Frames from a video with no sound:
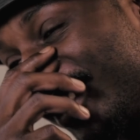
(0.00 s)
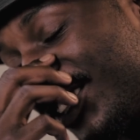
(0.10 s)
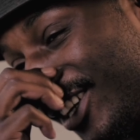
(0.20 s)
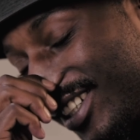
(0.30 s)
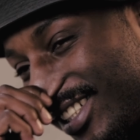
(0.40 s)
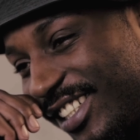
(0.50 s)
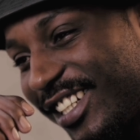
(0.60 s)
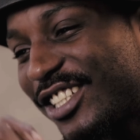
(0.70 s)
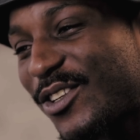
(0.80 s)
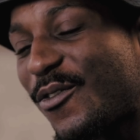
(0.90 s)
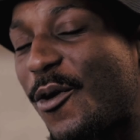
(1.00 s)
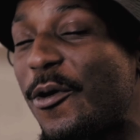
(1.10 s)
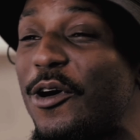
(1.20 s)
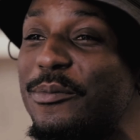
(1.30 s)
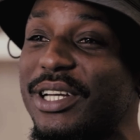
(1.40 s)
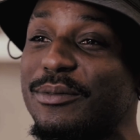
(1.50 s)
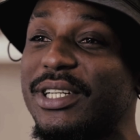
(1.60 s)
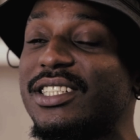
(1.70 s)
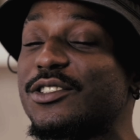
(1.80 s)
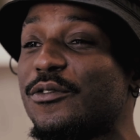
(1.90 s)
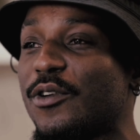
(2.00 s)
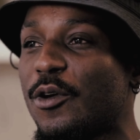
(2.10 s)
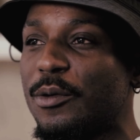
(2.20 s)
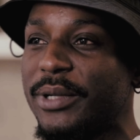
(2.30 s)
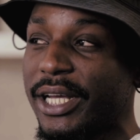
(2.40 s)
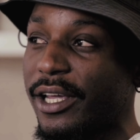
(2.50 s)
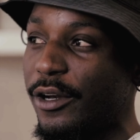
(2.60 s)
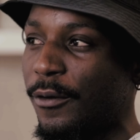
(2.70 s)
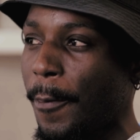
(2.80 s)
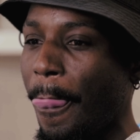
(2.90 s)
dog, it's overwhelming, man. It's overwhelming, you know.